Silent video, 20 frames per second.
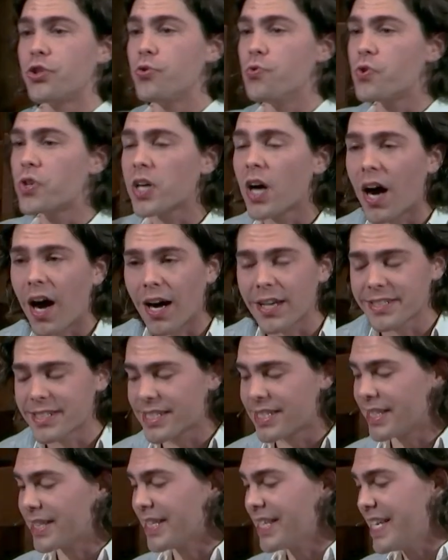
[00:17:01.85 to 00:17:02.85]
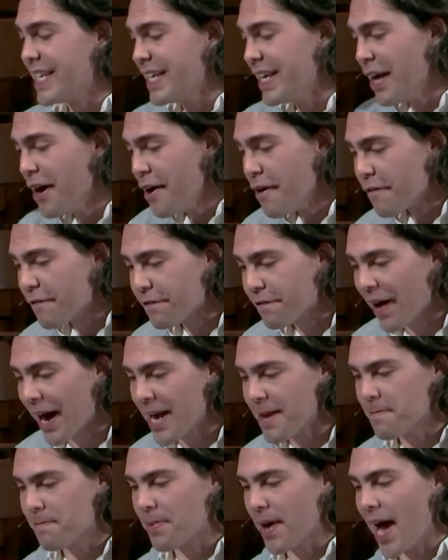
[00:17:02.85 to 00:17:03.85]
to constantly
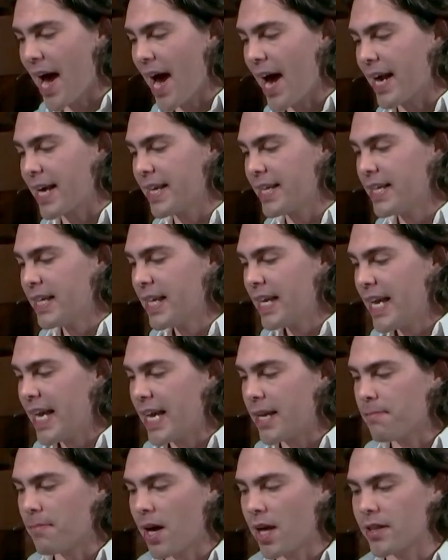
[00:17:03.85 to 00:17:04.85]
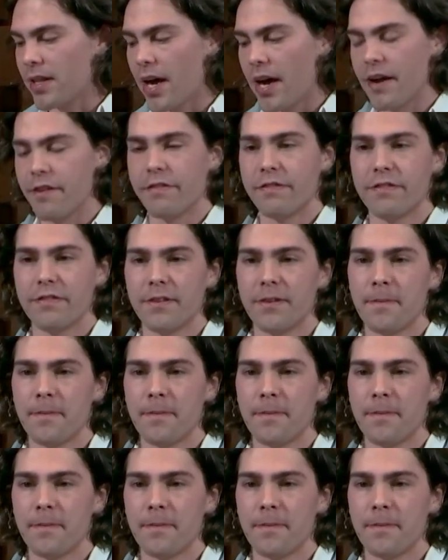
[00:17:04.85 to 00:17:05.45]
fight back in my life.